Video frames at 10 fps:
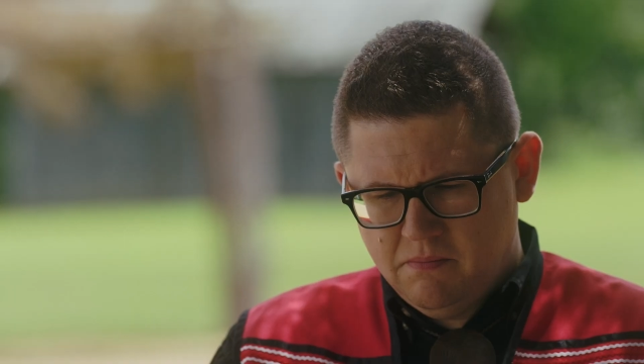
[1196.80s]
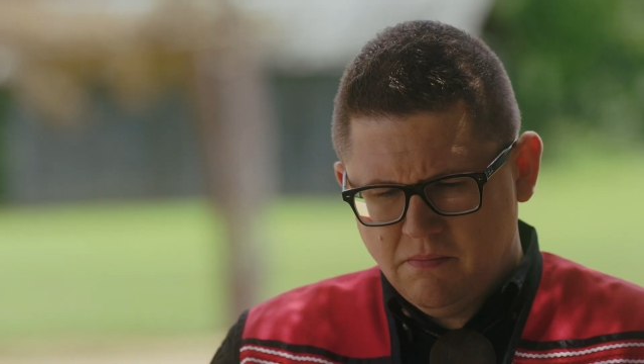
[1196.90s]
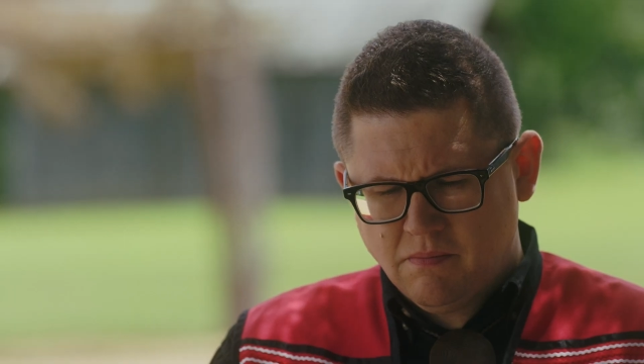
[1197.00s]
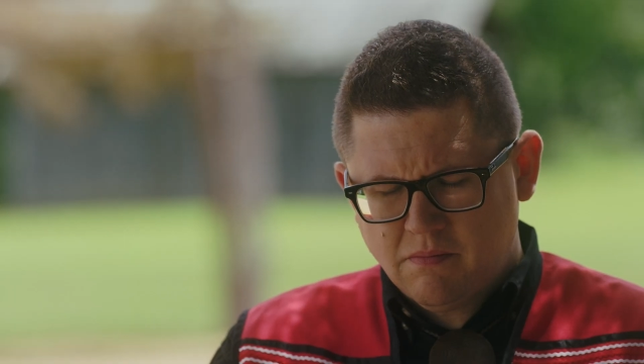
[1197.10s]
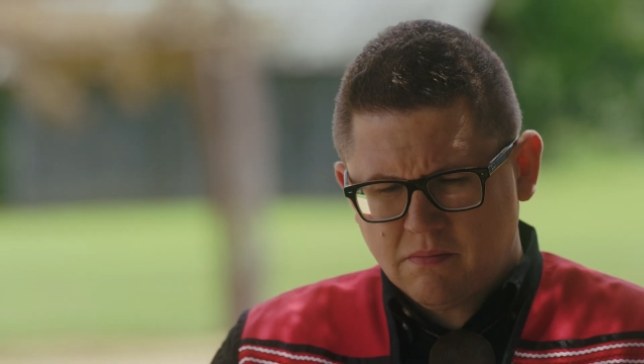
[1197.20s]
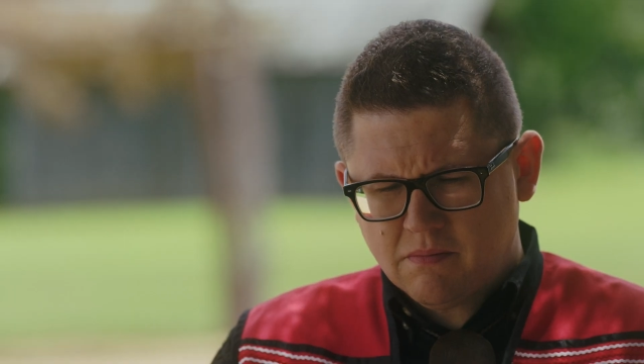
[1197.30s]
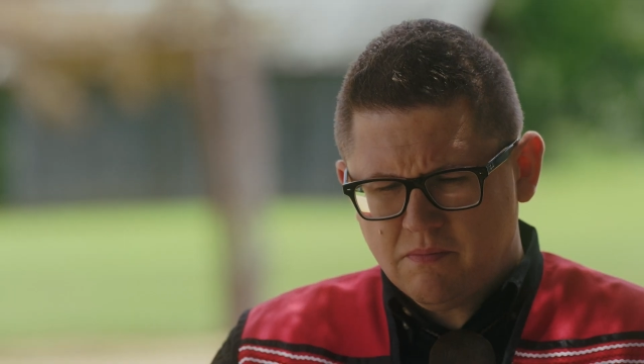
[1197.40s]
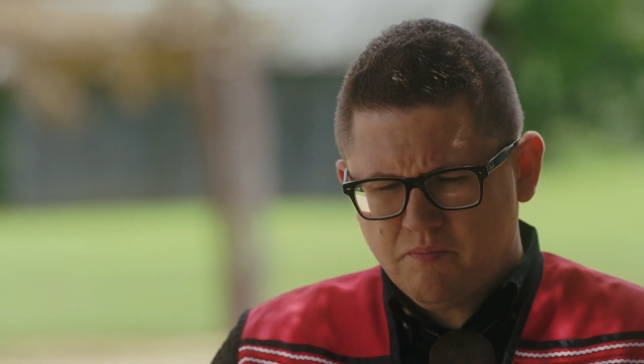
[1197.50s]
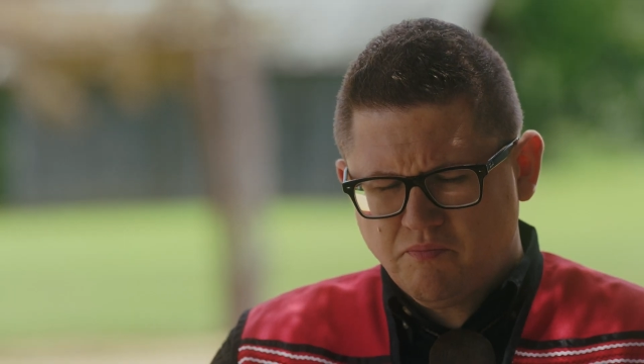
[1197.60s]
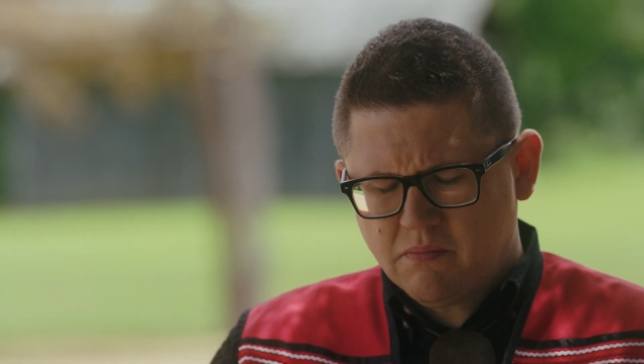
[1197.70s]
us.
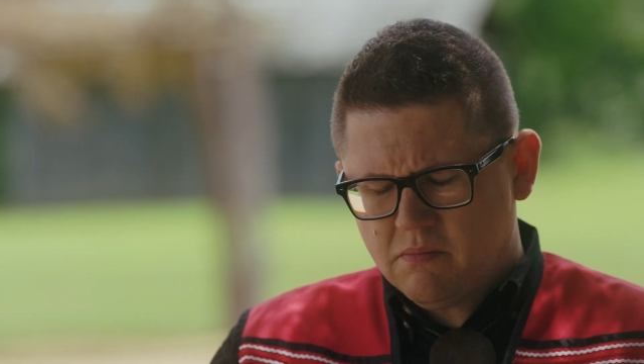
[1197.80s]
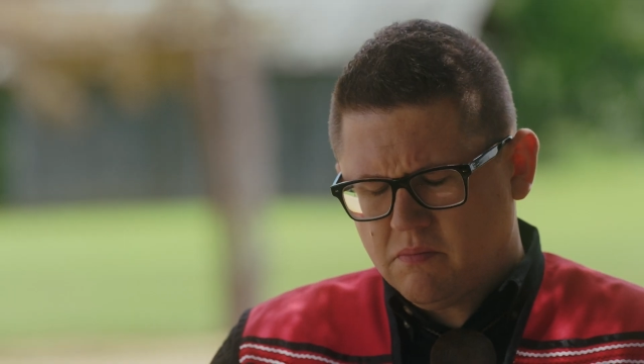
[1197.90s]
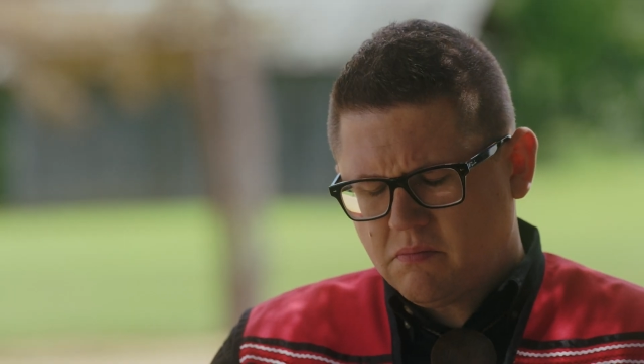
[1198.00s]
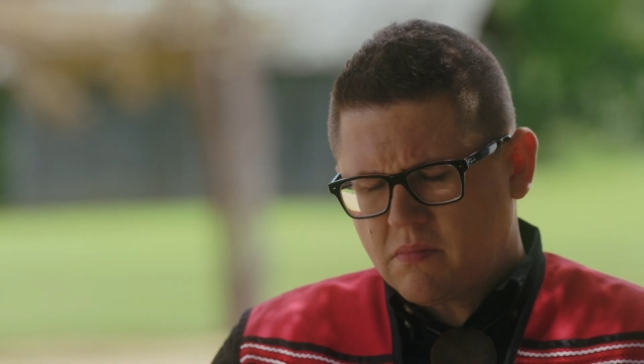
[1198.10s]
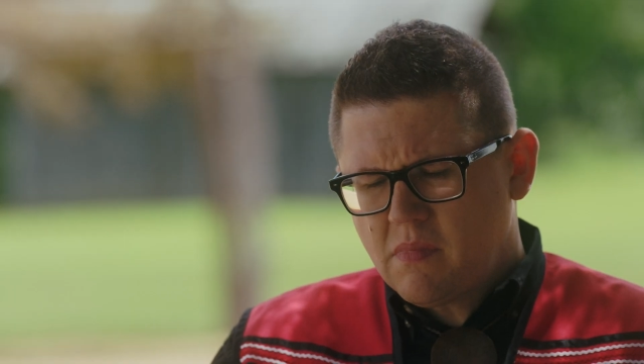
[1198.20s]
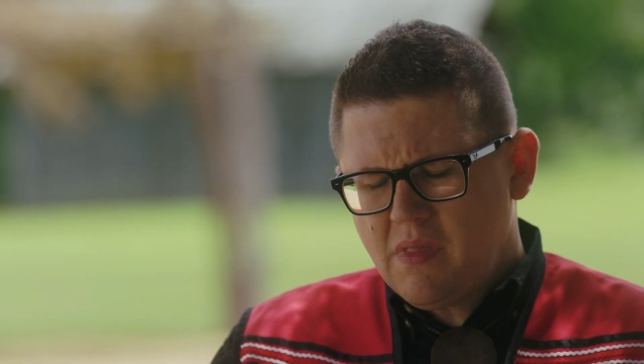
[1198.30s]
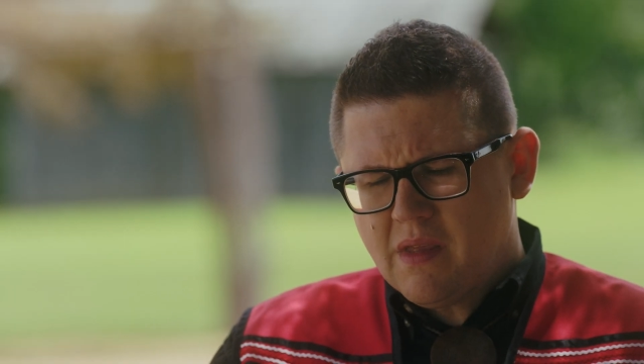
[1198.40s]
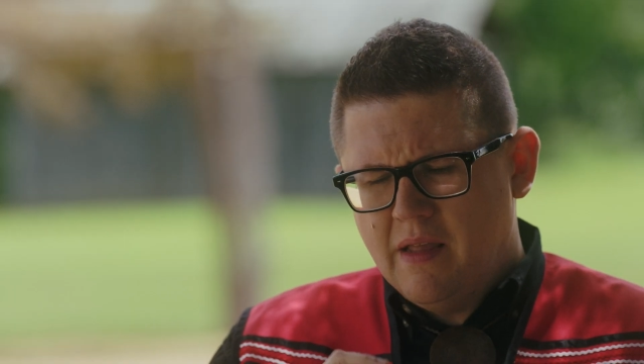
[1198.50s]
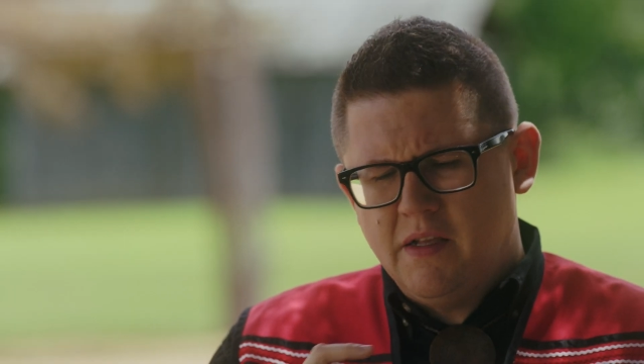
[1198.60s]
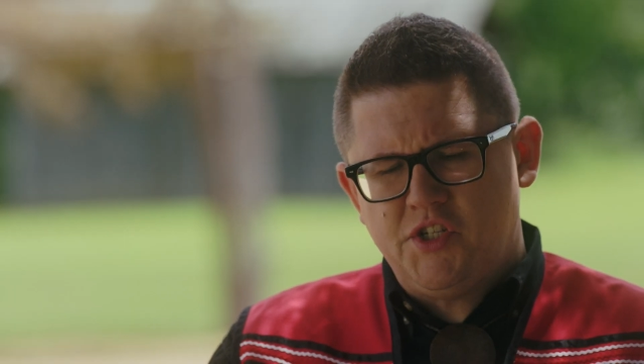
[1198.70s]

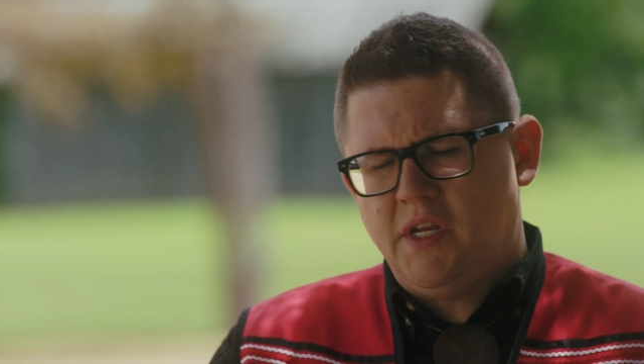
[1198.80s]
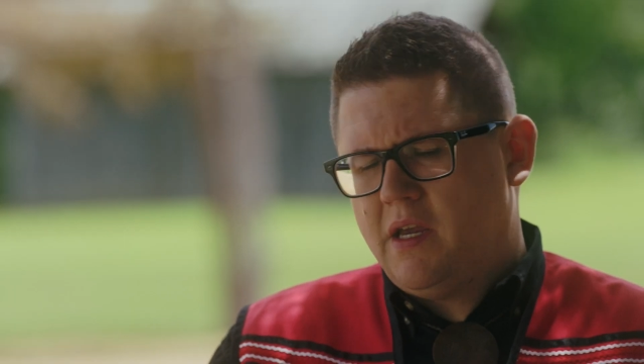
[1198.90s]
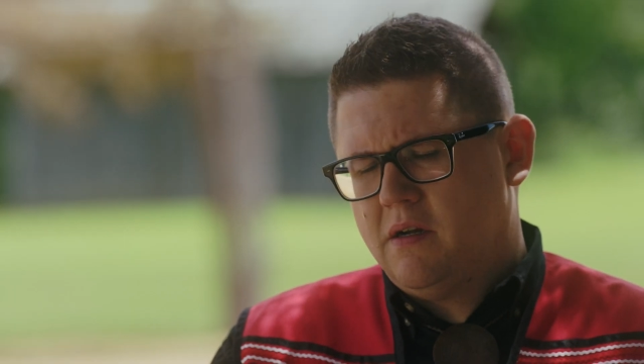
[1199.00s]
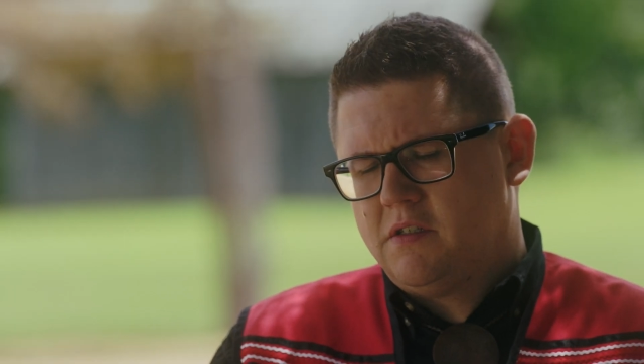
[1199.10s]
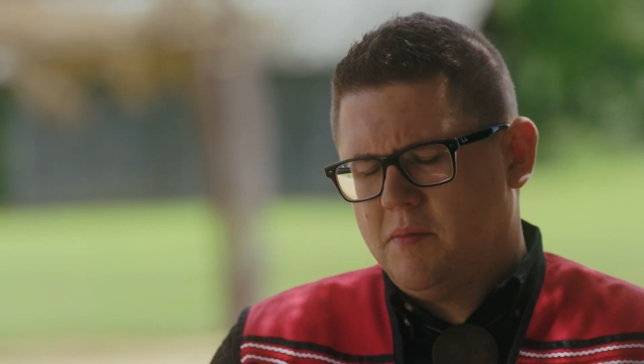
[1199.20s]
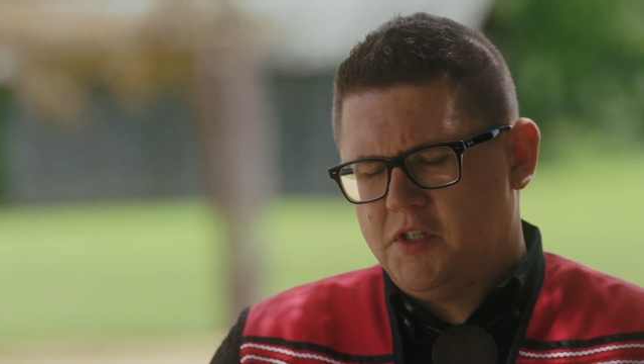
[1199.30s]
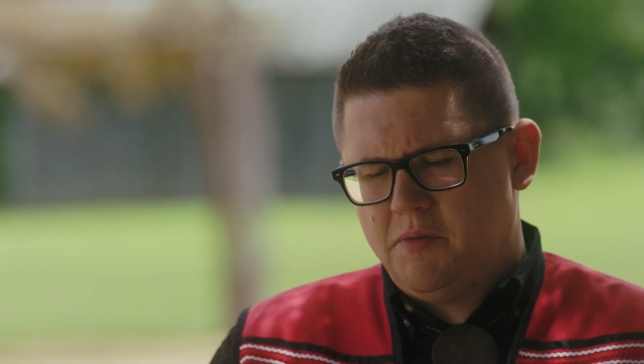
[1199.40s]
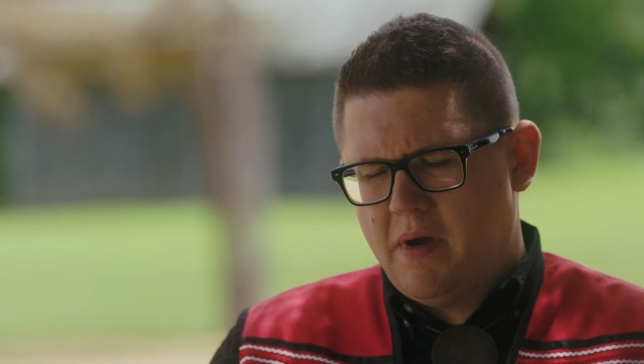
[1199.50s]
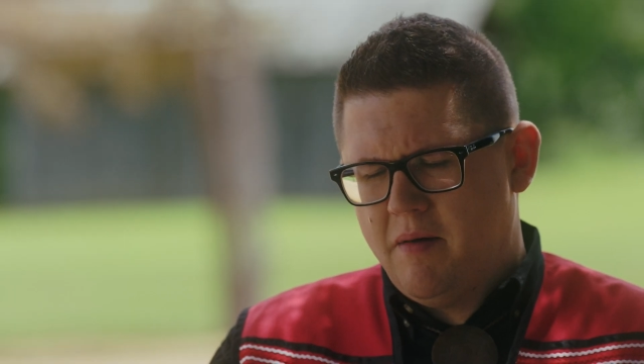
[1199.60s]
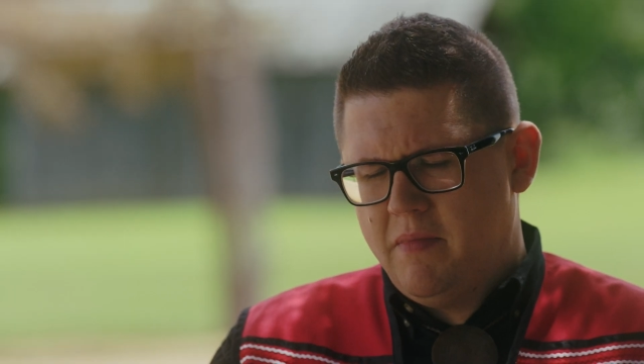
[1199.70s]
And then she cared so much
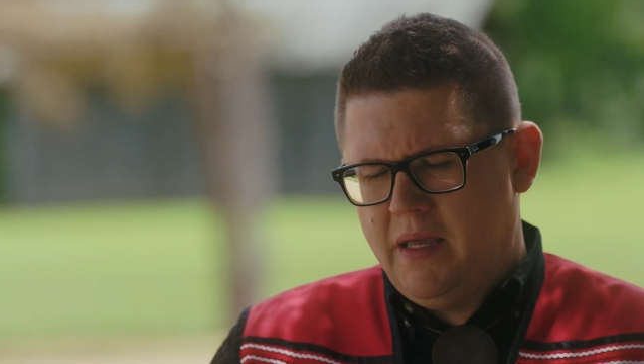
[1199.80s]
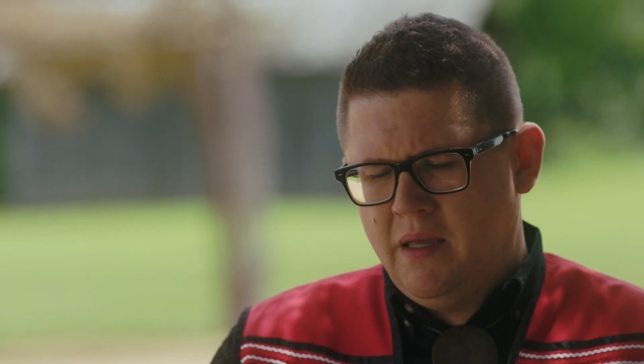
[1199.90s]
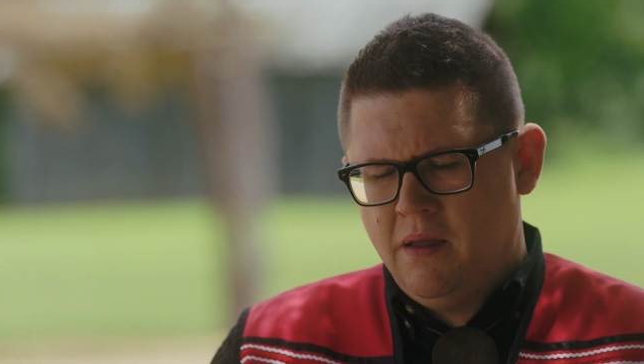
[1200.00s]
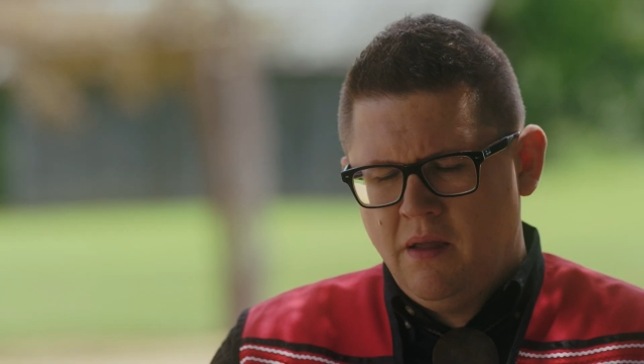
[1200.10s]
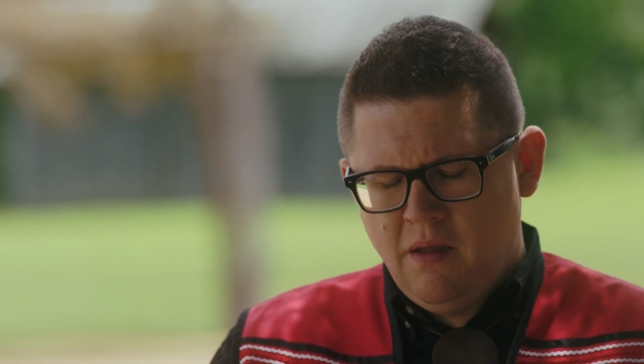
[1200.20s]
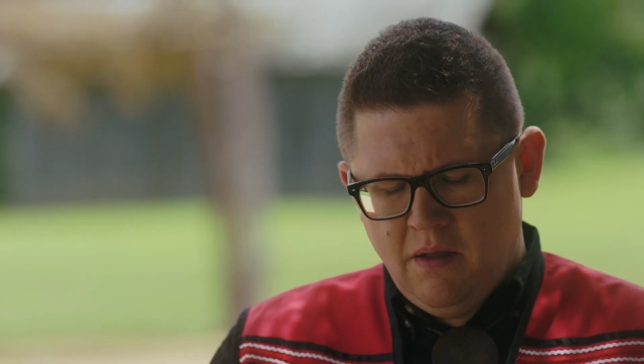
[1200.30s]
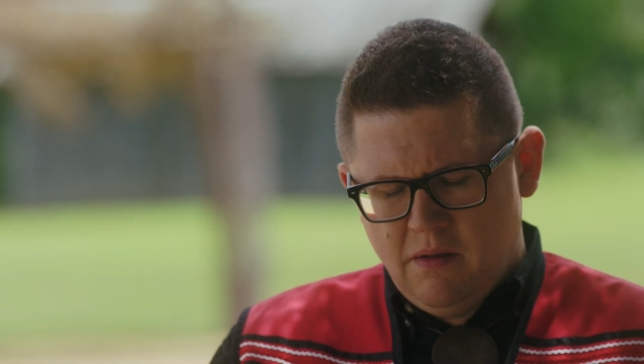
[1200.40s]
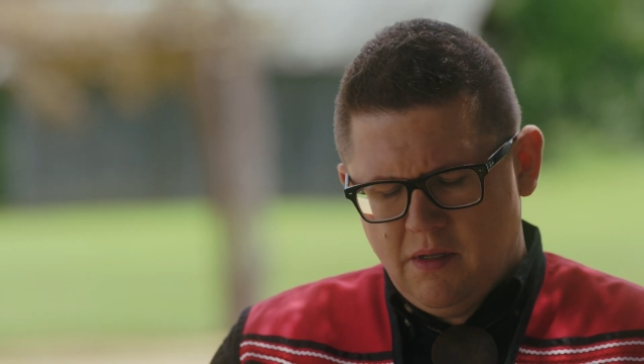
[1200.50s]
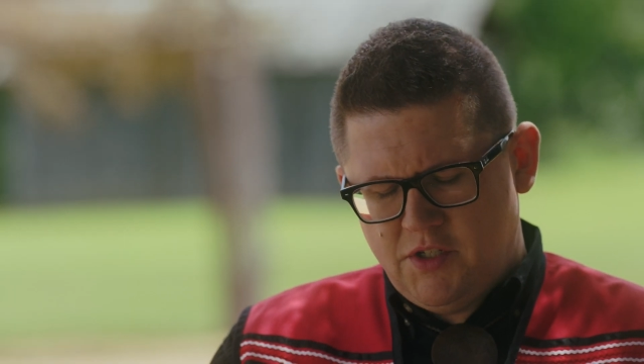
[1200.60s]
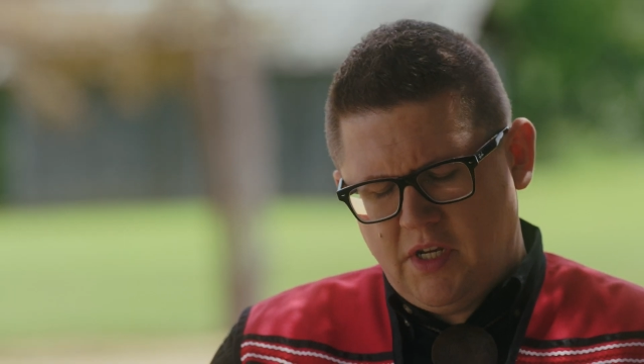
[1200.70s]
about me
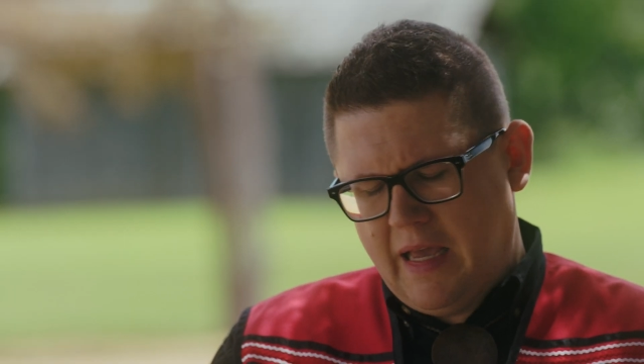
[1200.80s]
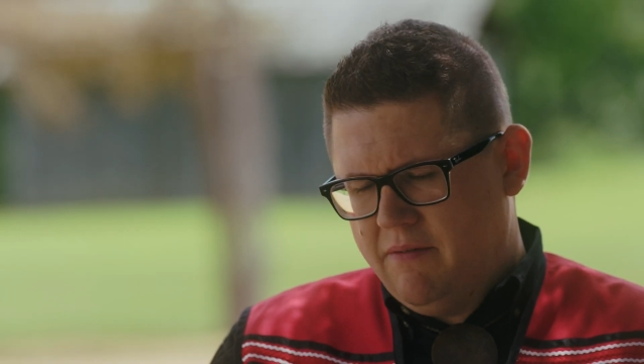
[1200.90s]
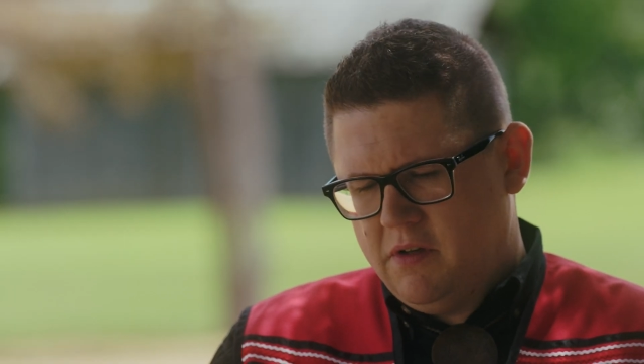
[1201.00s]
that she gave